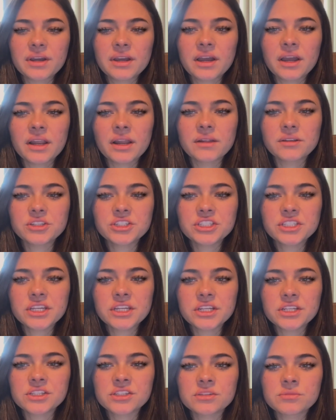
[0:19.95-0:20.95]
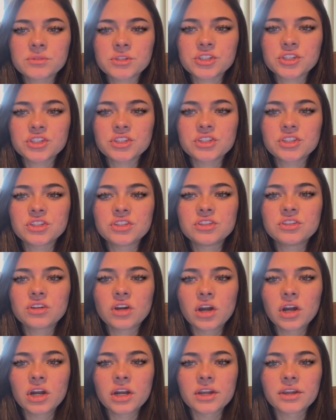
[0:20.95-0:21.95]
god, I'm just getting so much
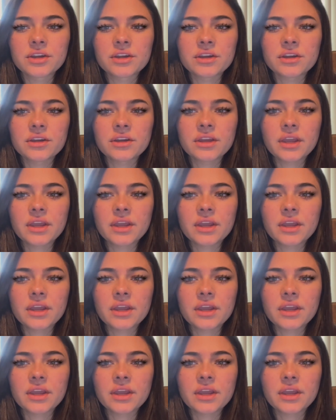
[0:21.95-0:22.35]
dark